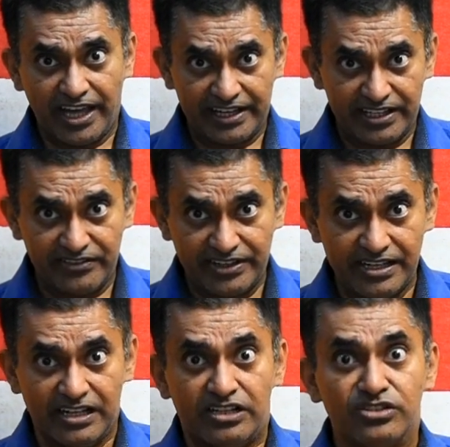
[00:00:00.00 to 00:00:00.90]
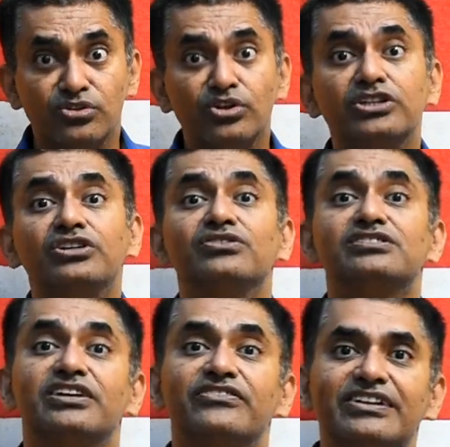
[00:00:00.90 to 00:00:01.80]
and he will note down
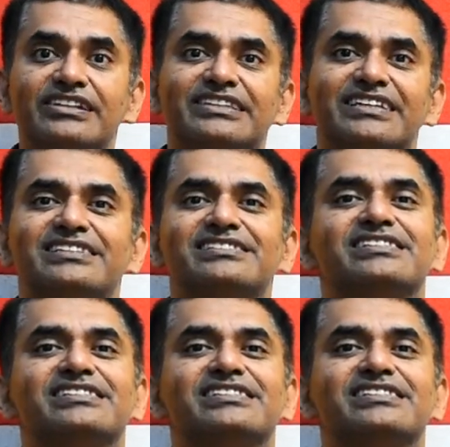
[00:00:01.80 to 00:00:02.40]
several things.